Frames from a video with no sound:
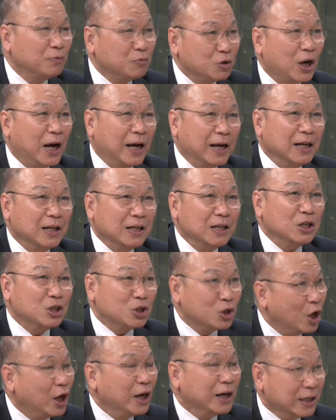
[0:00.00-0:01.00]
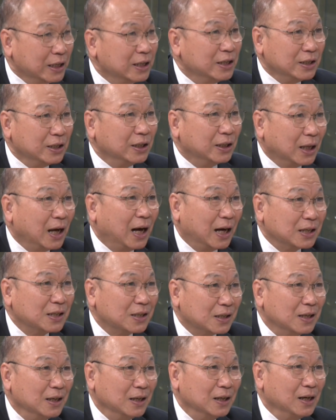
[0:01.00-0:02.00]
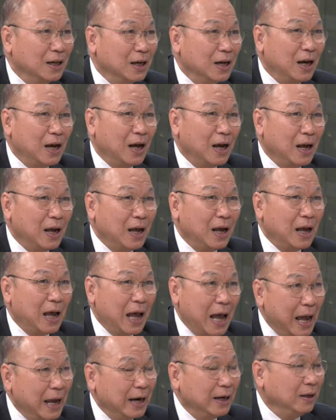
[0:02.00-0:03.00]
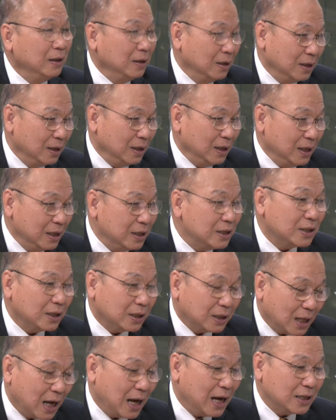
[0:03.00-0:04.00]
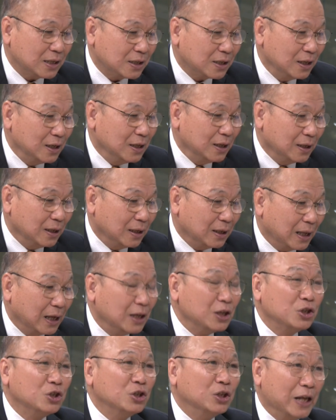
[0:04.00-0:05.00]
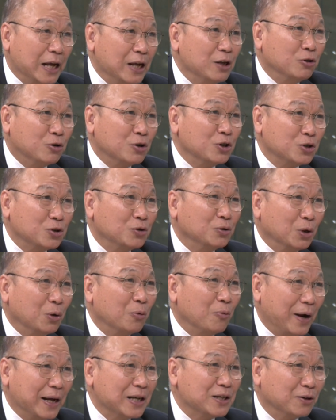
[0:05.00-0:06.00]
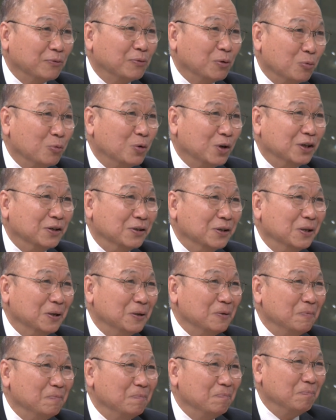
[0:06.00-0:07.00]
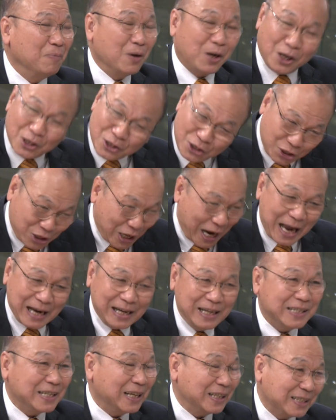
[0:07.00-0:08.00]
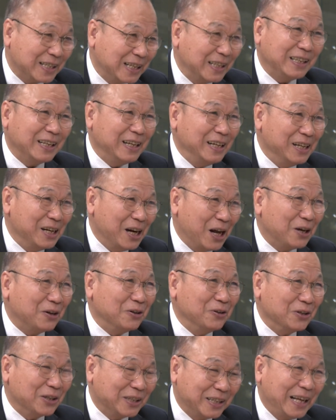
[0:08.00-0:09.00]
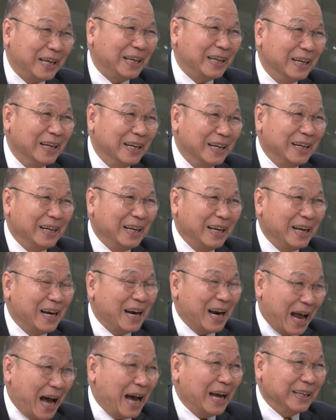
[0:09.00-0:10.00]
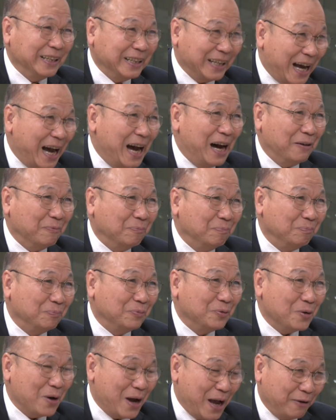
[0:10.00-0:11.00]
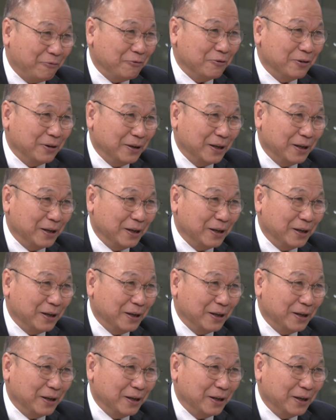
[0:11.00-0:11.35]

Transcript: of China is not an easy task. And it is a task that is dangerous to the rest of the world, because the Chinese are certainly not going to take it lying down to have